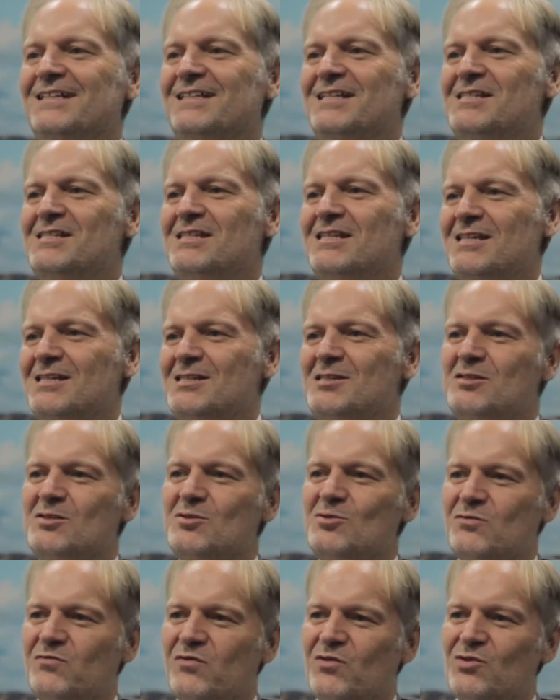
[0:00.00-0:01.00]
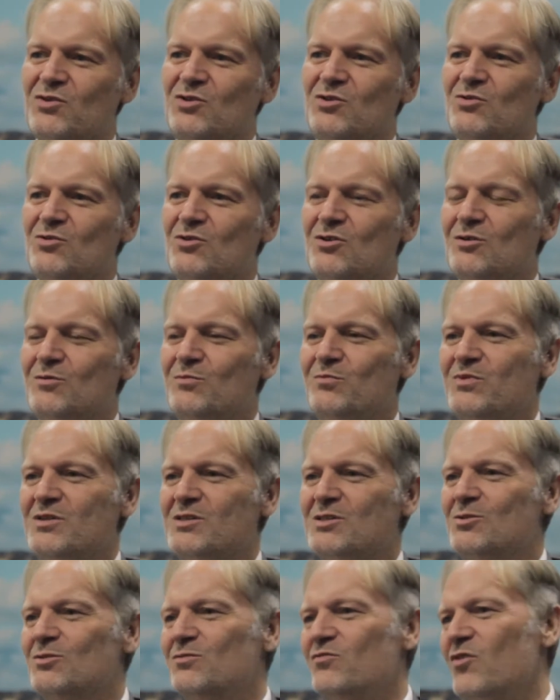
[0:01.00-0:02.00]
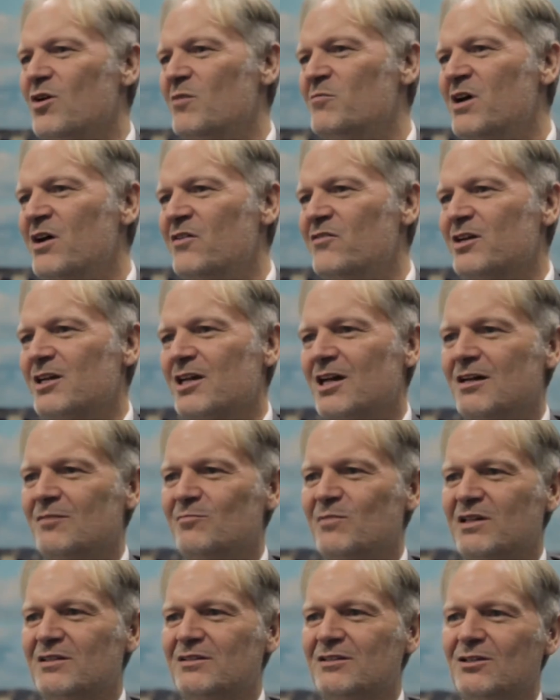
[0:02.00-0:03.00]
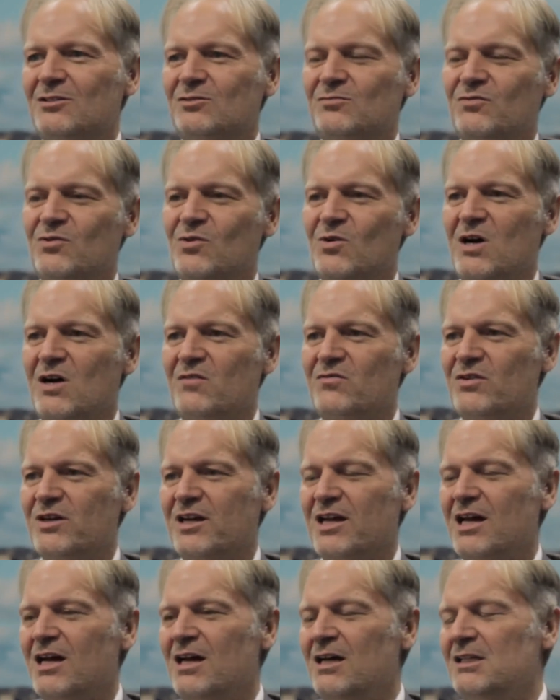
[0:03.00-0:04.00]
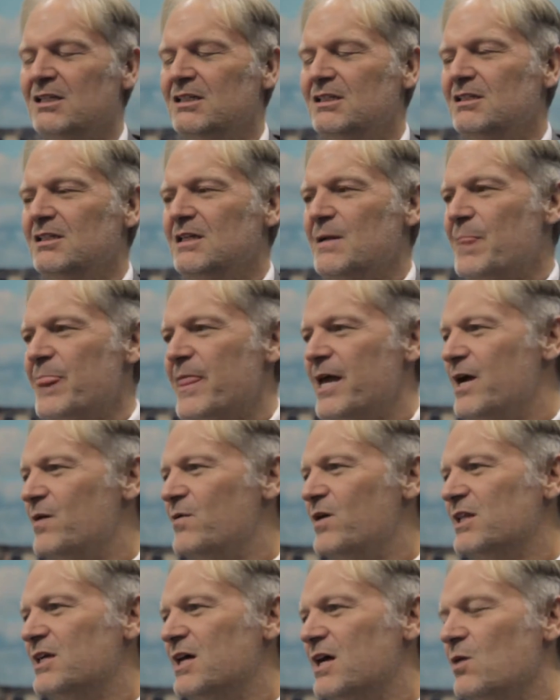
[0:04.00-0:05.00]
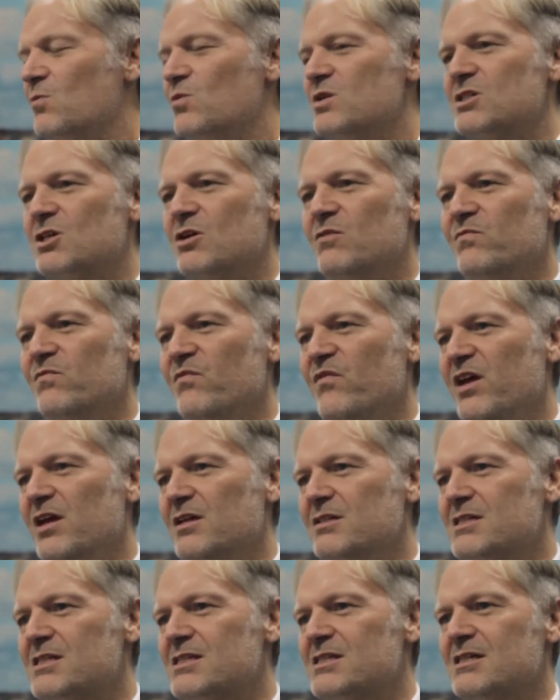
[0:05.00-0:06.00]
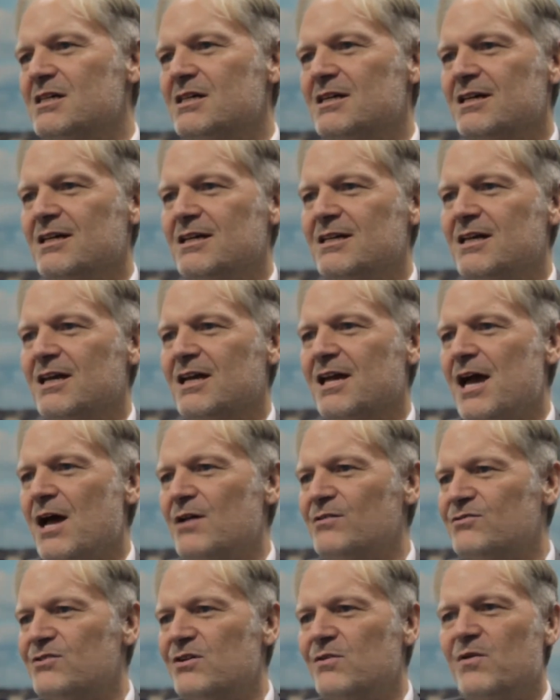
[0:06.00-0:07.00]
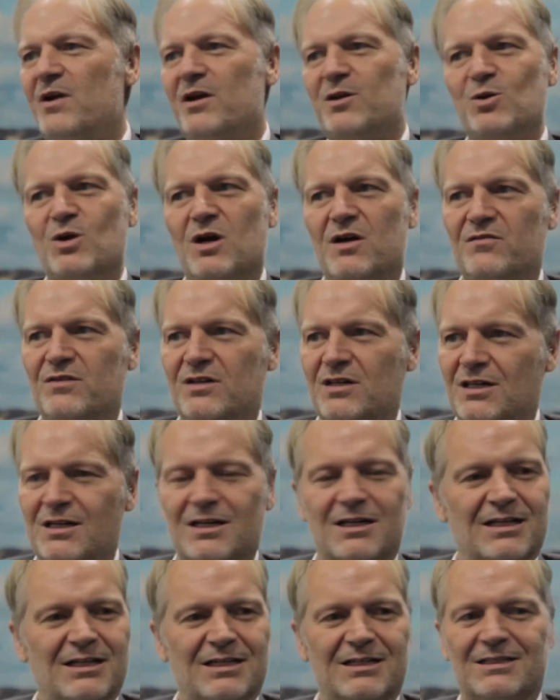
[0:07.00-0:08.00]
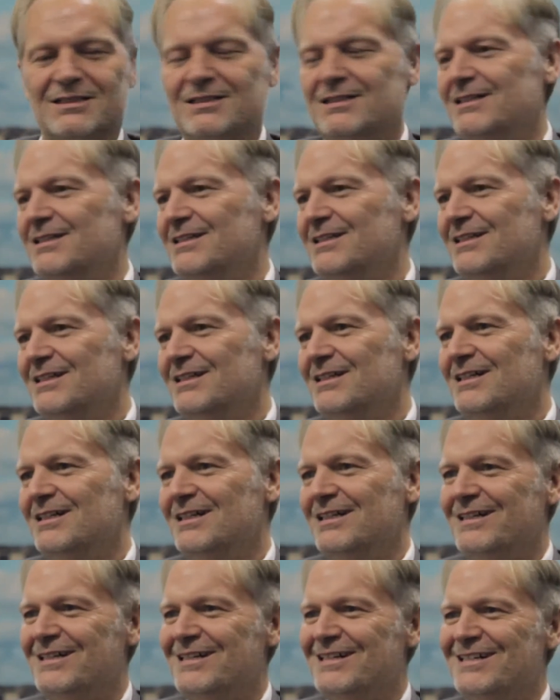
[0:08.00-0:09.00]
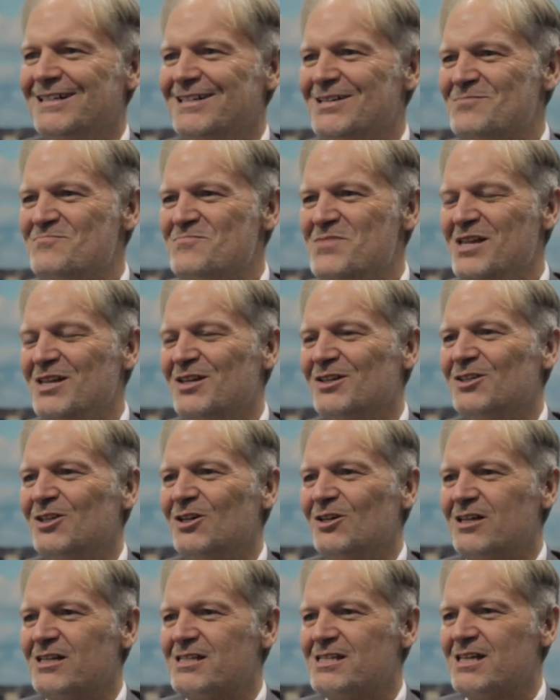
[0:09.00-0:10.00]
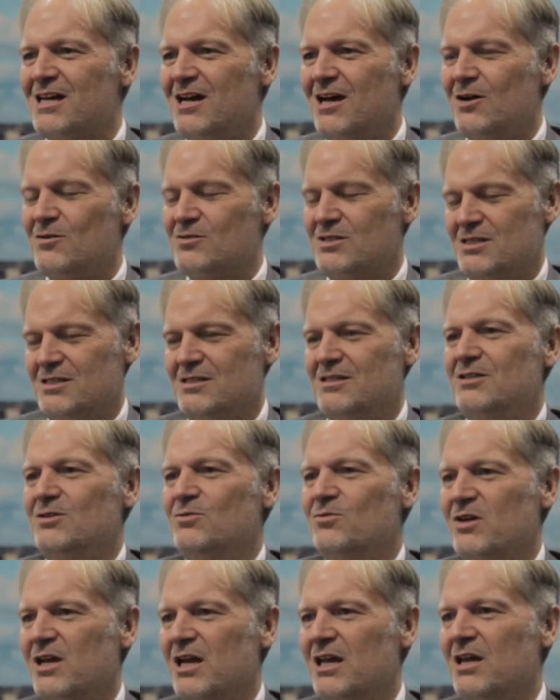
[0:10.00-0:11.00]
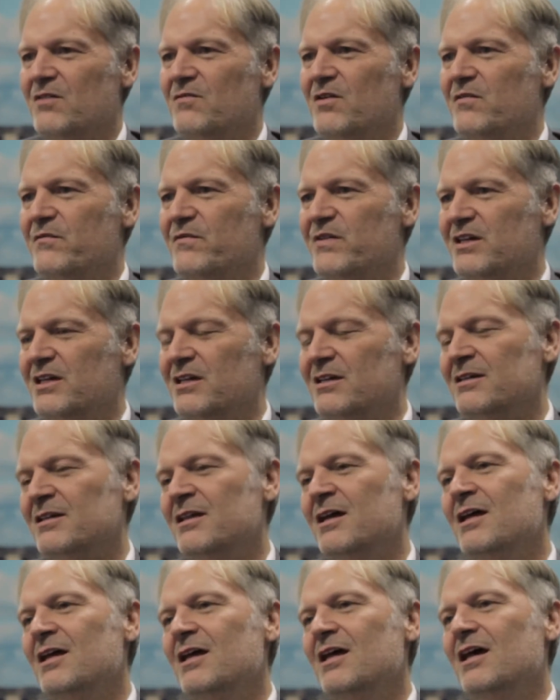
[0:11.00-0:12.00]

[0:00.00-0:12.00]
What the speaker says: these things is good for Europe, is good for America, but not for Africa. Rather, I was convinced in a country where you have a $1 million house, you can have even